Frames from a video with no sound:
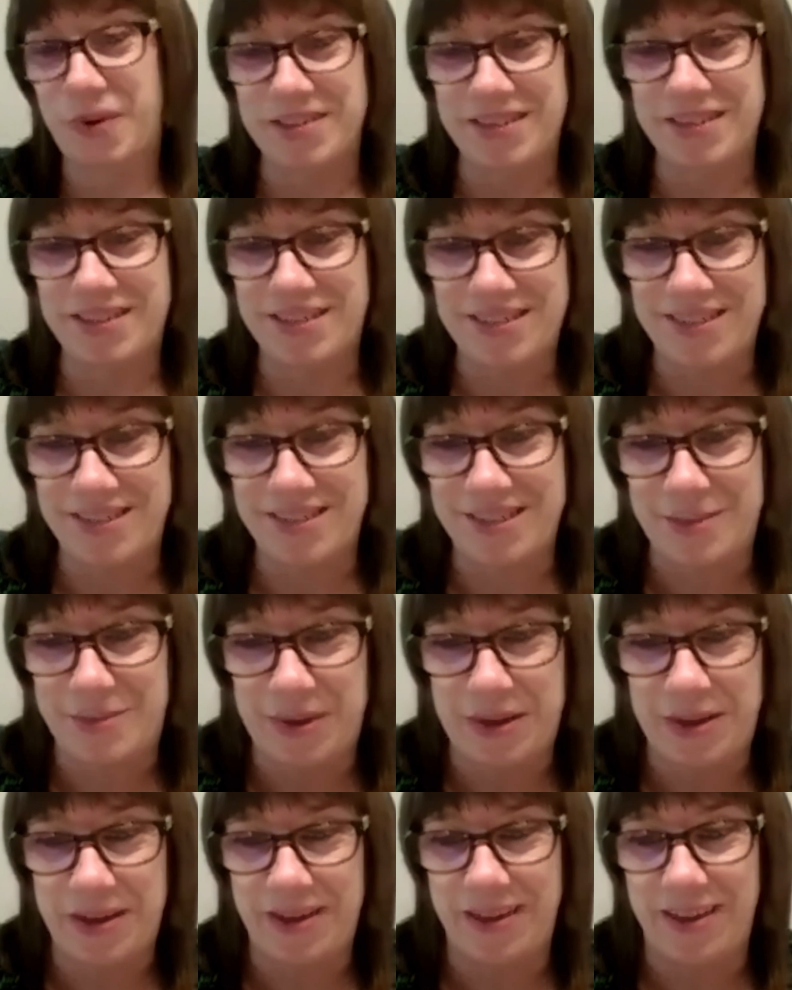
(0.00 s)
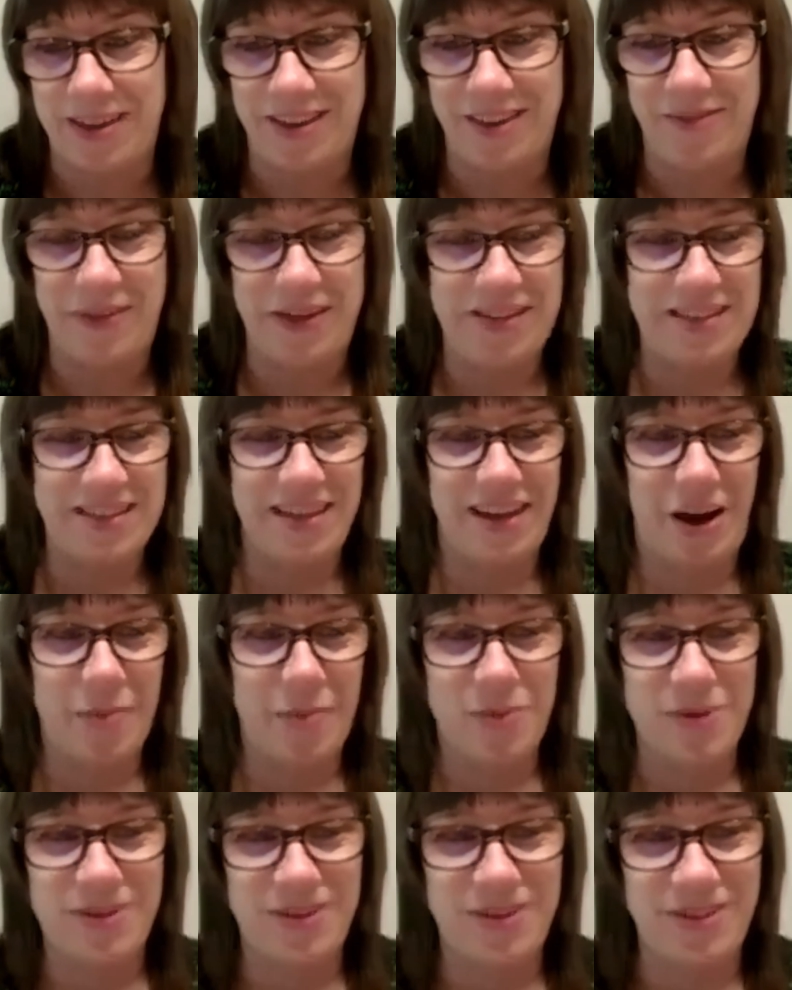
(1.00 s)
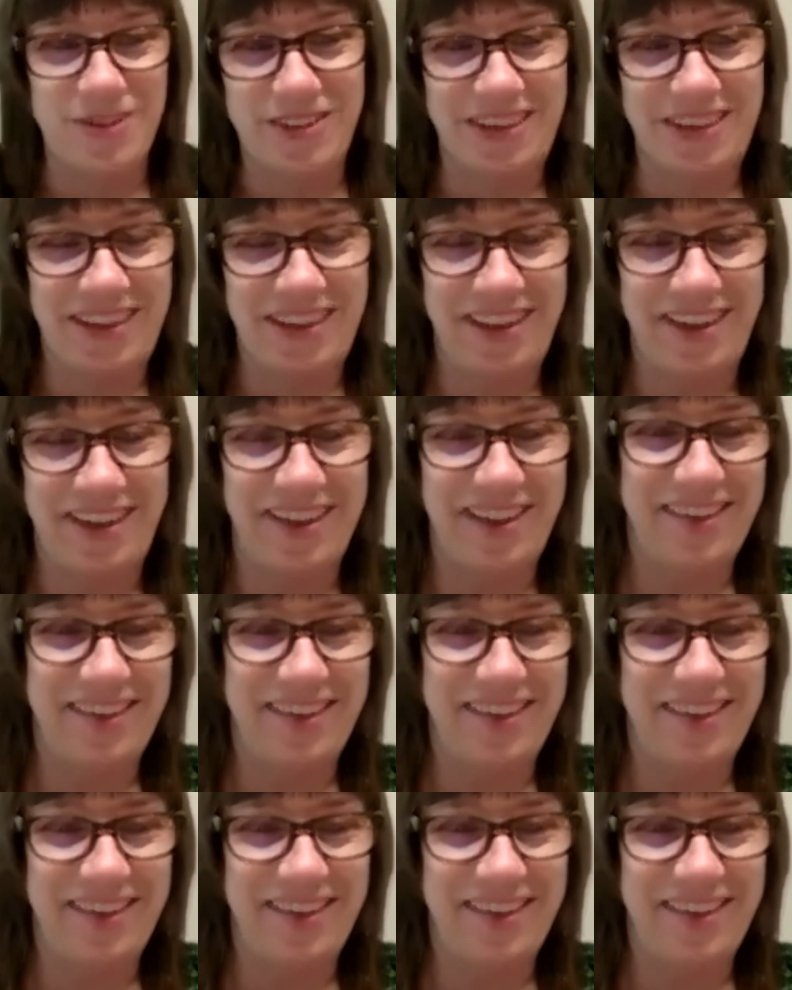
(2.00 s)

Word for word: you so much. This has just been an amazing opportunity.